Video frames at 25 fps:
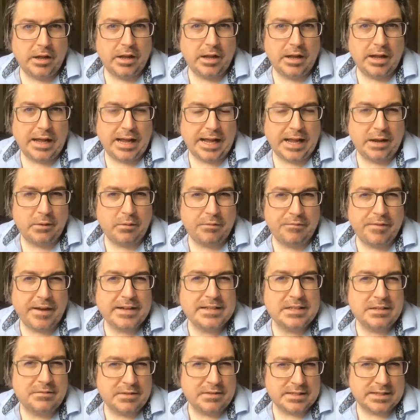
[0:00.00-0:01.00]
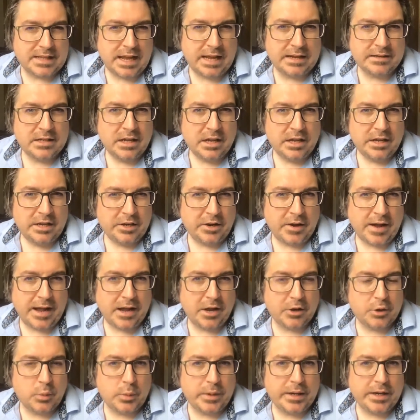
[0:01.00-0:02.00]
how effective is that? How
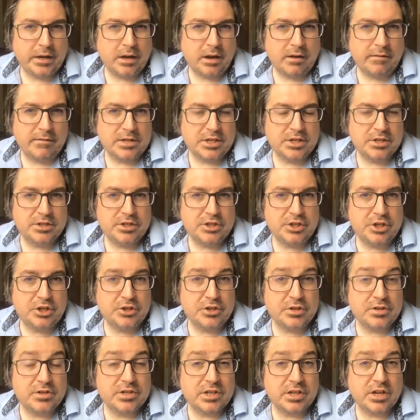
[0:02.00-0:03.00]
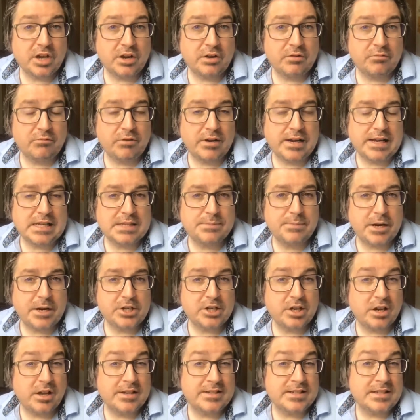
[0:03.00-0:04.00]
do we encourage institutions to kind of really
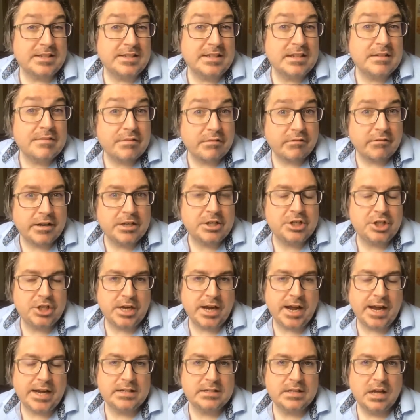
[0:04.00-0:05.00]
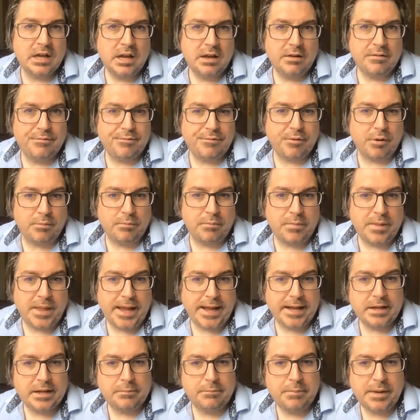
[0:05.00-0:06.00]
specialize and differentiate from
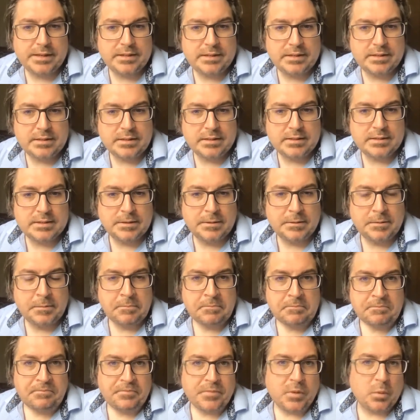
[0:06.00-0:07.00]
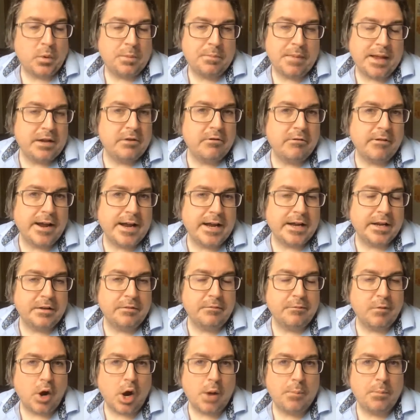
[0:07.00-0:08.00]
their competitors? We may create an
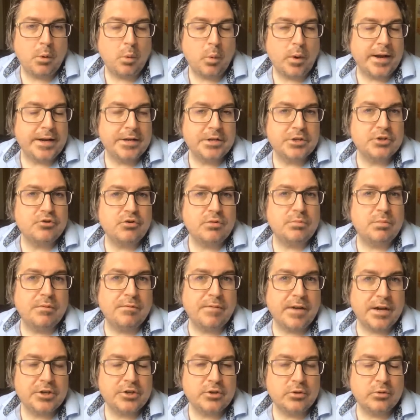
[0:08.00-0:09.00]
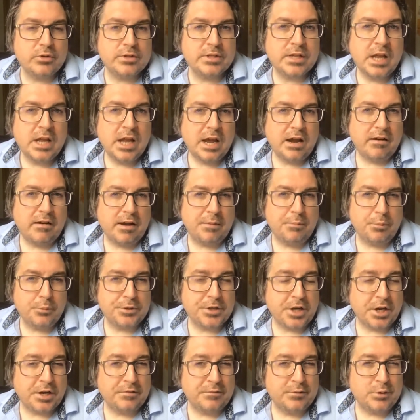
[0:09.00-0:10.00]
environment where industry professionals are able to
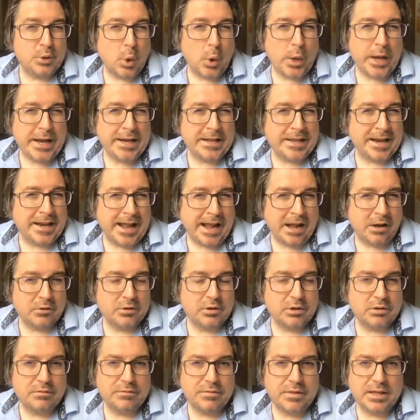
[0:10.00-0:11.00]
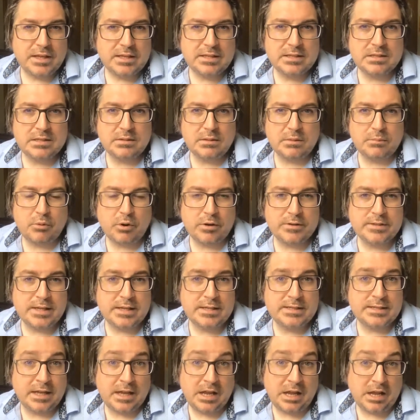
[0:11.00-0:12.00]
kind of dock in and out of this
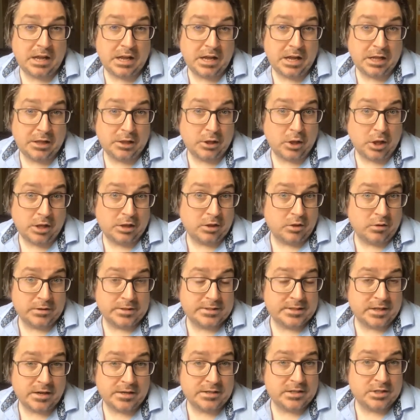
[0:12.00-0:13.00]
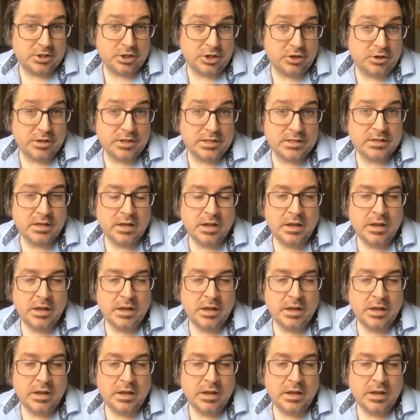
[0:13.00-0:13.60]
process alongside students,